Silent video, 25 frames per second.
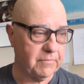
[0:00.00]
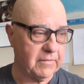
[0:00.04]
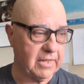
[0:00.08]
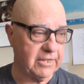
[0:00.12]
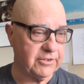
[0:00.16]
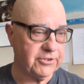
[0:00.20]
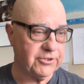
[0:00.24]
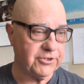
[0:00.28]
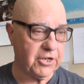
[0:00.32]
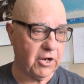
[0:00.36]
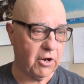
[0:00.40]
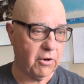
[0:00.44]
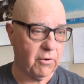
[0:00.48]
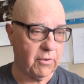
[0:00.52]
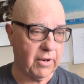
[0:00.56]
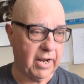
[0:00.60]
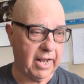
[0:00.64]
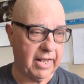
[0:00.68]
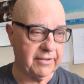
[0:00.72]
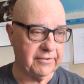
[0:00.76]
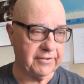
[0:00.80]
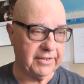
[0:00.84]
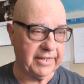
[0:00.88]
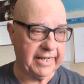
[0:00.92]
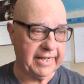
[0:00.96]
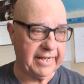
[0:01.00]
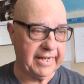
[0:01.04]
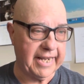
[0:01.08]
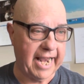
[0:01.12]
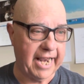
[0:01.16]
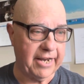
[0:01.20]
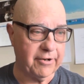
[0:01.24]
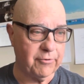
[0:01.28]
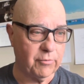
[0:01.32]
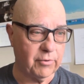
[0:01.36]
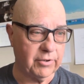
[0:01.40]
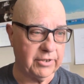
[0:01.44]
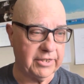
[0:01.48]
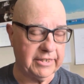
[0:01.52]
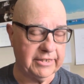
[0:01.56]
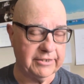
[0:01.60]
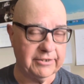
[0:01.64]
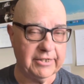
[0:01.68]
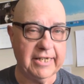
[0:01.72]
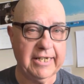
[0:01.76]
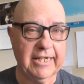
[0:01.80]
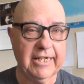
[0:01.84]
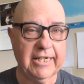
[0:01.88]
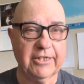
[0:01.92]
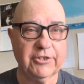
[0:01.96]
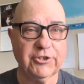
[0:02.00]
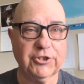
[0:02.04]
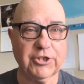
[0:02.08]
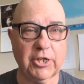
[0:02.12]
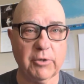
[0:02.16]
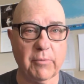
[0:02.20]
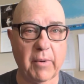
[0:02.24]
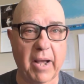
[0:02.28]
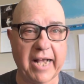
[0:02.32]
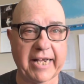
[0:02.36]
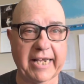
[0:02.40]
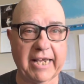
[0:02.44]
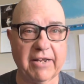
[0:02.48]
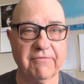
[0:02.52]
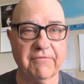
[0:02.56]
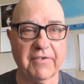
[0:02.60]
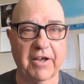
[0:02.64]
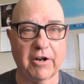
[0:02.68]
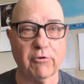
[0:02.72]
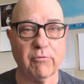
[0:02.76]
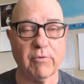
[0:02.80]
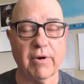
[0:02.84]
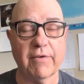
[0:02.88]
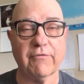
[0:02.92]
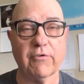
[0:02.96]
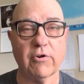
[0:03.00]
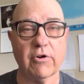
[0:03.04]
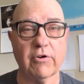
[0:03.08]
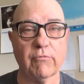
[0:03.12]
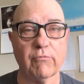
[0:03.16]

So uh, the annual Chilliwack and Vedder River